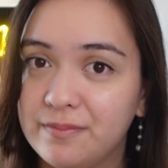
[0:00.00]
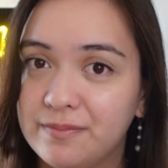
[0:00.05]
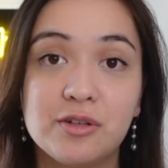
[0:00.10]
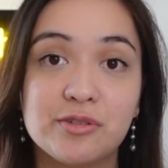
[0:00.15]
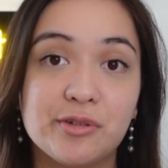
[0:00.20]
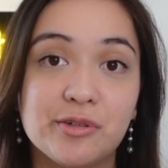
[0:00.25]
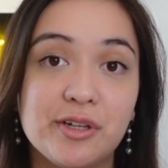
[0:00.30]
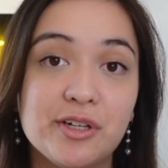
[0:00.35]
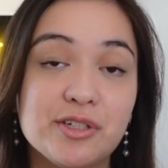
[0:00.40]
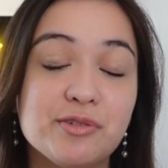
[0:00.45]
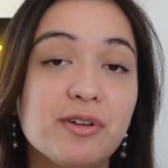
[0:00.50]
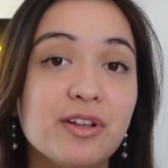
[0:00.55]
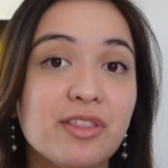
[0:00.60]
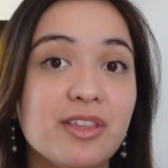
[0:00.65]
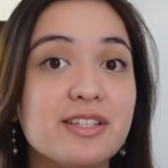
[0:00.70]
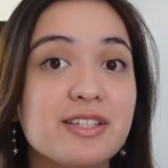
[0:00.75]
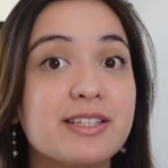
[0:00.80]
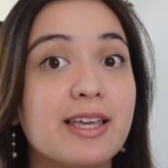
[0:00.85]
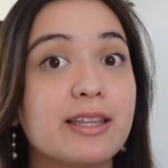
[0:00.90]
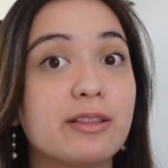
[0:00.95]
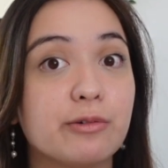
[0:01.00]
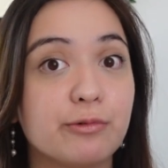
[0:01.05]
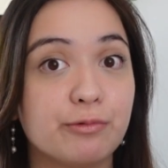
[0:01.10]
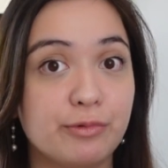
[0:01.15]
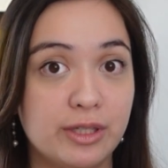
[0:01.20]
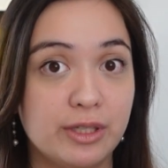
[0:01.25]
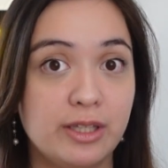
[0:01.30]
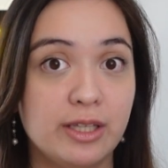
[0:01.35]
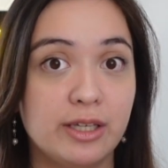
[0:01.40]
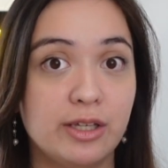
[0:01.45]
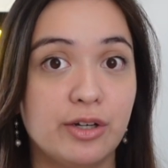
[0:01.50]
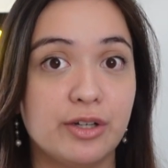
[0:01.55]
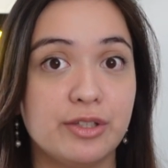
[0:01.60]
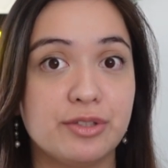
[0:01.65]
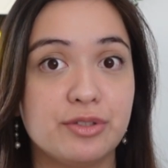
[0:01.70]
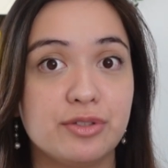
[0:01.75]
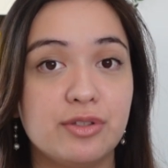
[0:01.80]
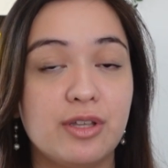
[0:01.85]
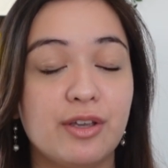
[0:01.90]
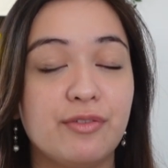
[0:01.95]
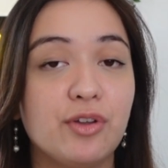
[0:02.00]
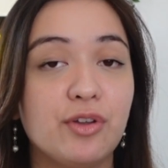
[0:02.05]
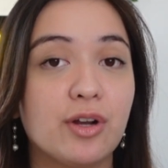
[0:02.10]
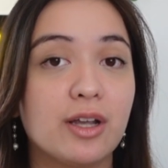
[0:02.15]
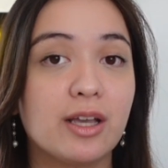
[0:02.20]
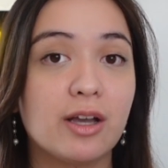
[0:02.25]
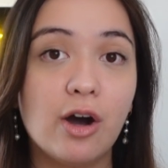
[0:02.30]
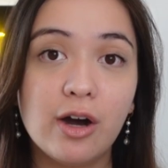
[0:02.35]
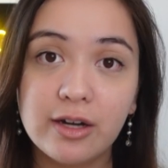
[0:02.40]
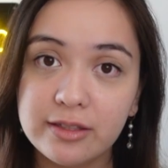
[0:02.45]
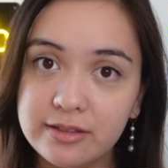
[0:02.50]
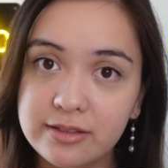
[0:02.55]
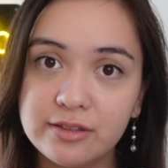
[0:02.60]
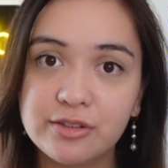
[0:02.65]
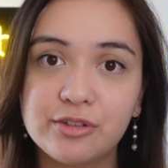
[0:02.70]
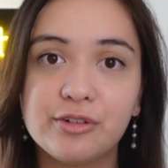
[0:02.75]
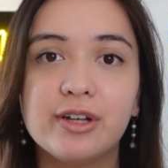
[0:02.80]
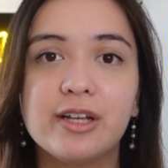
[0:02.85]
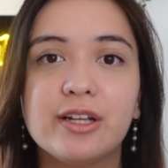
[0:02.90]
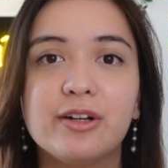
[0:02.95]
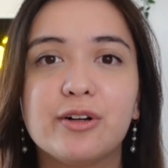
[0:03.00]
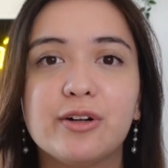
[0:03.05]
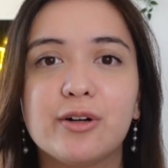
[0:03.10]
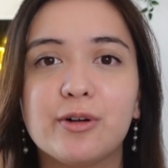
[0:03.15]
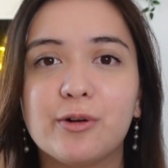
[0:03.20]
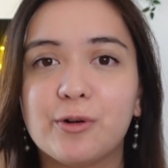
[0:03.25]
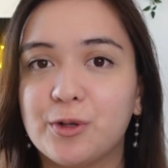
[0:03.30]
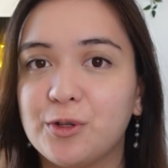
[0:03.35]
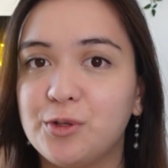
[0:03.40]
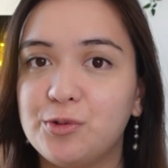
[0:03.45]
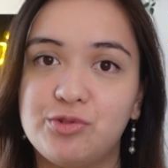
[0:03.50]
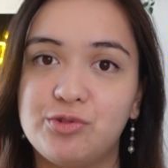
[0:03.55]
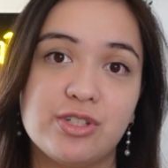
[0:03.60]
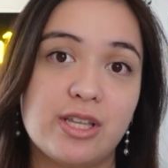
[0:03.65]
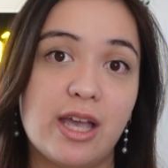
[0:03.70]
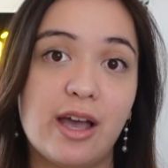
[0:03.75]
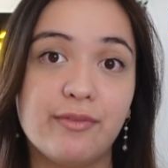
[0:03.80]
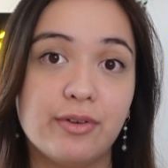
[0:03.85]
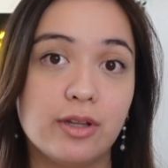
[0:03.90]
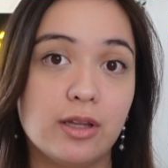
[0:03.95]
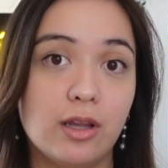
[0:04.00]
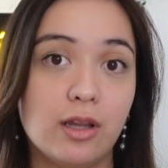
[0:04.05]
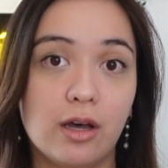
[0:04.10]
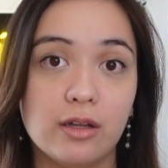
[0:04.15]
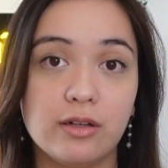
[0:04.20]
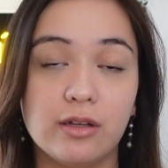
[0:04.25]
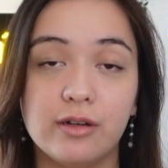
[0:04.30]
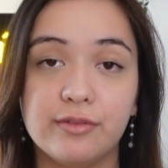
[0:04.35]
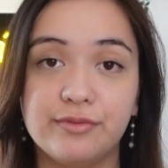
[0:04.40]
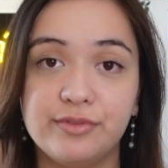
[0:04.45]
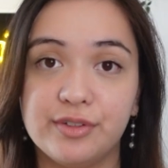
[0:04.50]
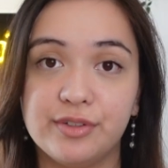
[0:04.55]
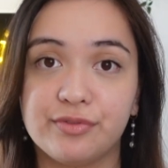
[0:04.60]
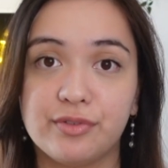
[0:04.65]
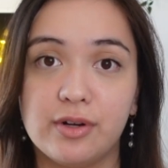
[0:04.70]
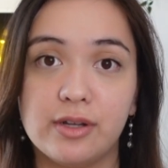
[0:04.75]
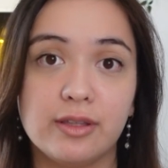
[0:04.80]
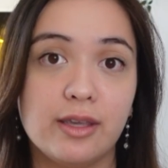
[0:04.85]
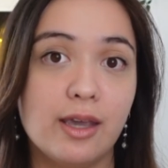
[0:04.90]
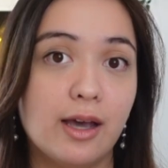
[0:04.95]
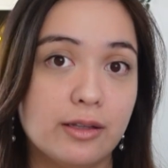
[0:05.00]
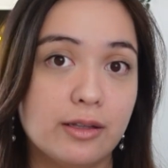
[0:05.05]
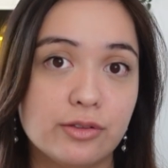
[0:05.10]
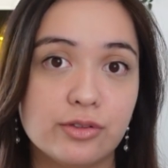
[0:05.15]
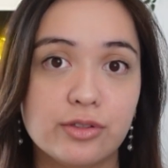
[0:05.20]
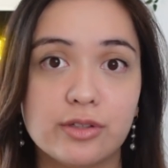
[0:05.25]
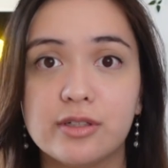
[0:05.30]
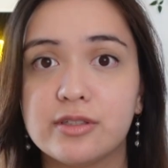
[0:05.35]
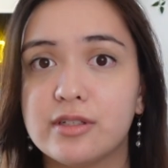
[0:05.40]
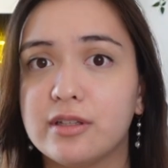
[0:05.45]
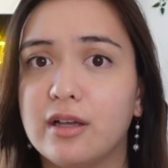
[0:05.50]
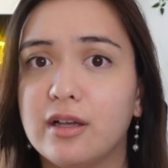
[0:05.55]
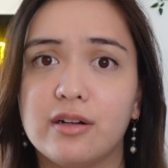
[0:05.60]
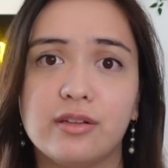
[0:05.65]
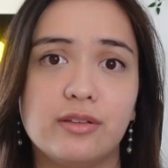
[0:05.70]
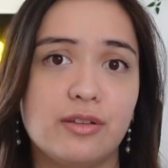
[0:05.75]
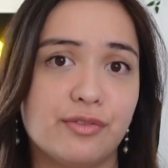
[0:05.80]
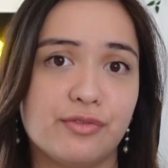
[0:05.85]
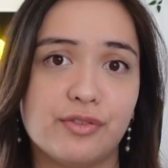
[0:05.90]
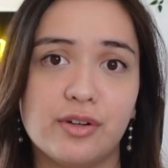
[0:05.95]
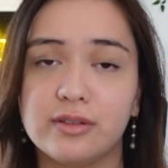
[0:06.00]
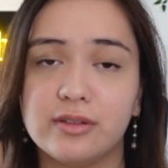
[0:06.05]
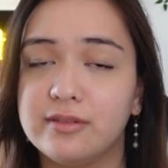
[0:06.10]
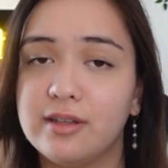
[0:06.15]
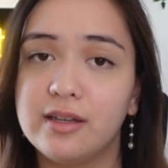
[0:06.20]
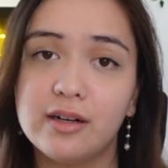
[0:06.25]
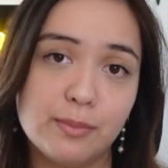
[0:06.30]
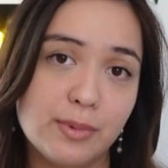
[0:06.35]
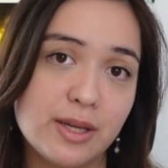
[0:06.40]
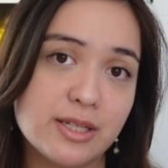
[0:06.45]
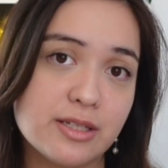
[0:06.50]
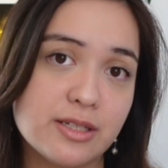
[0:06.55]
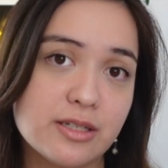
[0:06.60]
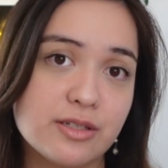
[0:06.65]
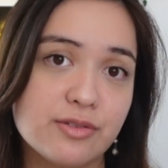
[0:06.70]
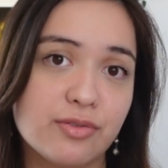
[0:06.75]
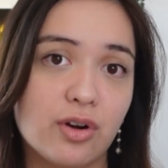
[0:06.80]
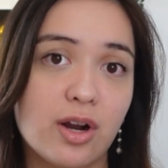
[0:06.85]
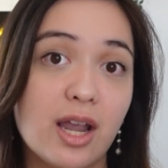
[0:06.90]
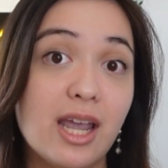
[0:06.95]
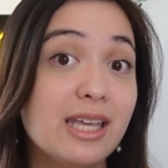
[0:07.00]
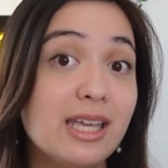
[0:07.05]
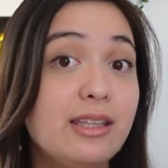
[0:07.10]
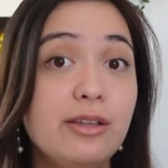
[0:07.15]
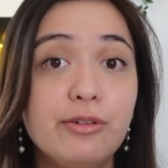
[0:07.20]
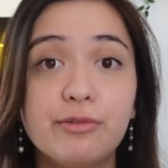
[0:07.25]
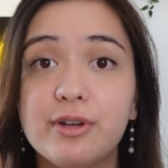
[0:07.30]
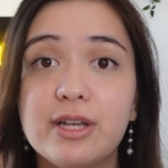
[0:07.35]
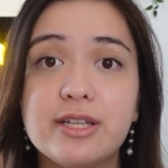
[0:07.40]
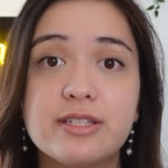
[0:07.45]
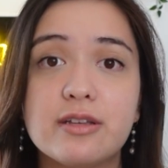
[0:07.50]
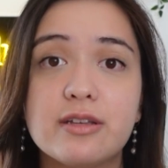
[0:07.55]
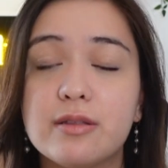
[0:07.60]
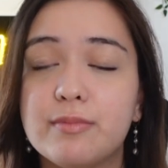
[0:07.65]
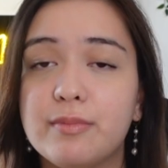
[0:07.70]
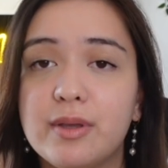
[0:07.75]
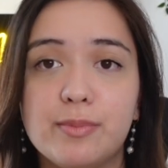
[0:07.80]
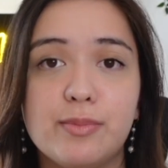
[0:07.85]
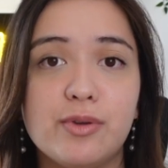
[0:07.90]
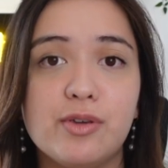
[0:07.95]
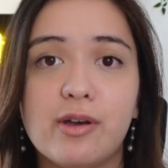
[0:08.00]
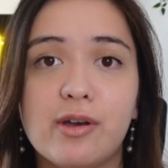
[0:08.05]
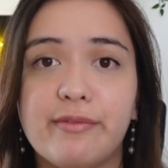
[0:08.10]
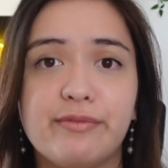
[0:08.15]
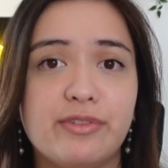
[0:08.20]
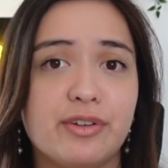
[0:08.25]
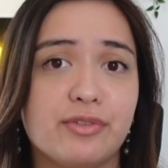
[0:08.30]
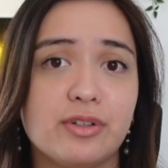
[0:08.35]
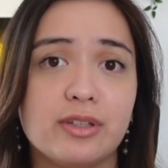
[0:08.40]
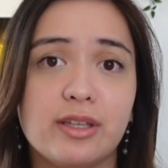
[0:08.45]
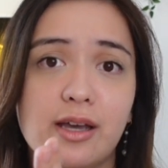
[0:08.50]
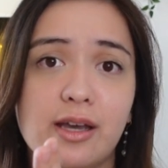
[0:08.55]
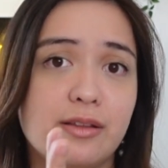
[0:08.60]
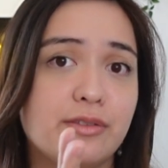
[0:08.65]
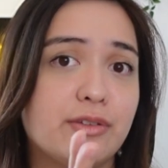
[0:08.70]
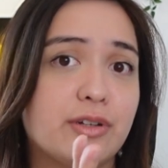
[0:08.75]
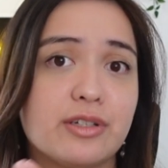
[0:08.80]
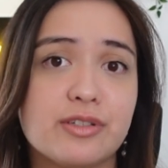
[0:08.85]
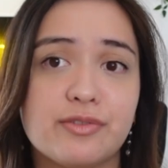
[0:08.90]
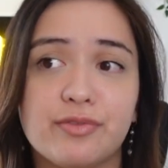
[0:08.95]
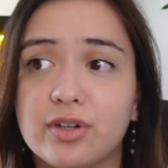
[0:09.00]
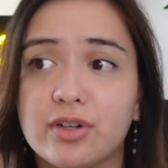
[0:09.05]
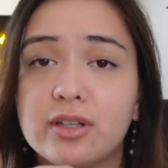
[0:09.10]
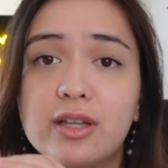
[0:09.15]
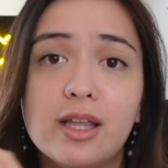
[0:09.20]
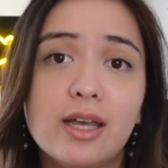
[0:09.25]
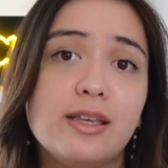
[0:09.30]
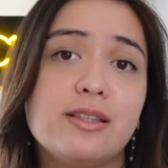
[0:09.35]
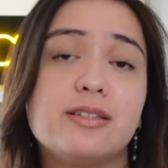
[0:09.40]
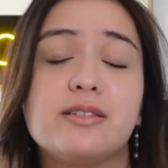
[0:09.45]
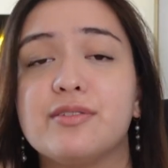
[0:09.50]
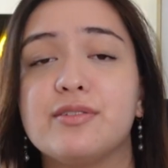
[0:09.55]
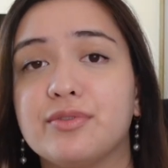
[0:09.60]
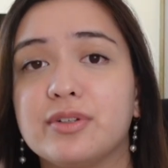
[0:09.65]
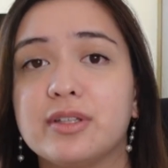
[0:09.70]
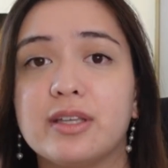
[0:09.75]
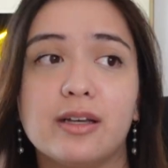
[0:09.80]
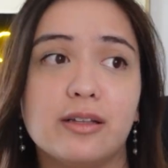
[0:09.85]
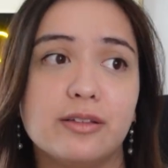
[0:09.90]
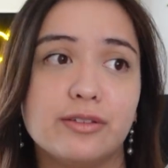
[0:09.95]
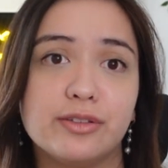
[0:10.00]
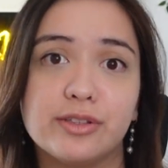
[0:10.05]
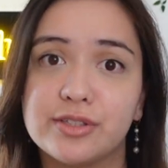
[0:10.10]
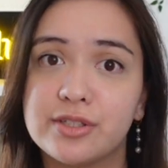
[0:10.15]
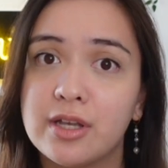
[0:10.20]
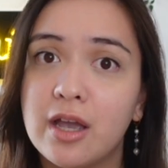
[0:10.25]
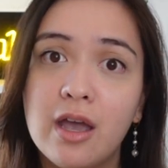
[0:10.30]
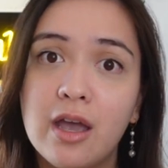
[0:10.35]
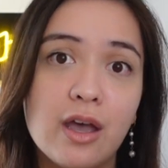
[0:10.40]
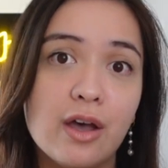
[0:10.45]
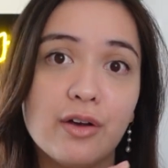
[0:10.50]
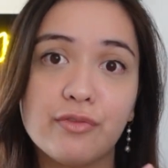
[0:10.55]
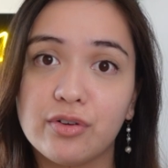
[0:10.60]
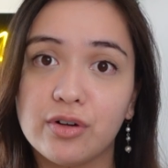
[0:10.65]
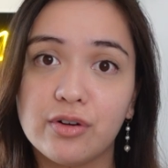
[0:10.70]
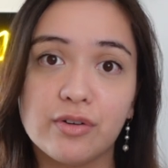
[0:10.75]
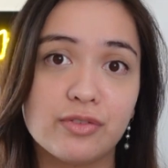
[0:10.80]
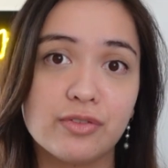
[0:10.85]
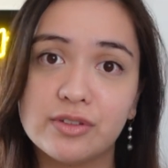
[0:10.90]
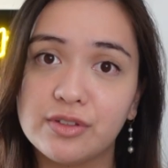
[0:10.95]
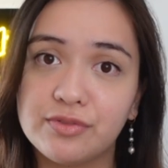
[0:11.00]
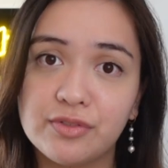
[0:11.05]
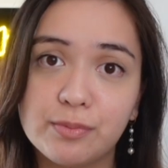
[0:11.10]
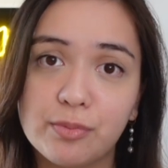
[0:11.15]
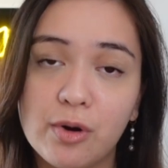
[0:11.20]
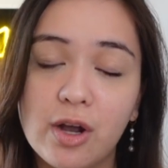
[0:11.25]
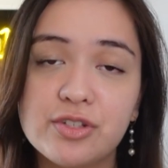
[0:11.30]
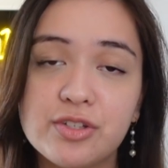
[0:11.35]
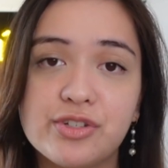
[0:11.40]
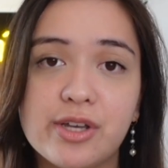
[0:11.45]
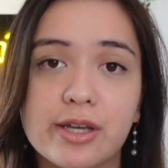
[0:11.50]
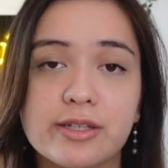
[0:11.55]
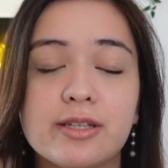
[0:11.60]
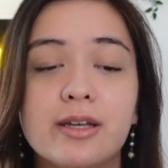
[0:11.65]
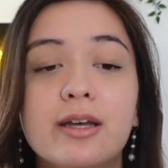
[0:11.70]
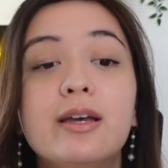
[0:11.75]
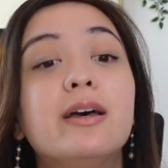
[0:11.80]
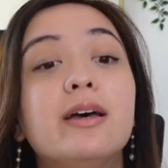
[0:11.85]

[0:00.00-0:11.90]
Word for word: So here's where things get really good. If you're a content creator or you just have a lot of different calendars, a lot of different databases for any reason, maybe you have different calendars for clients, different calendars for different projects,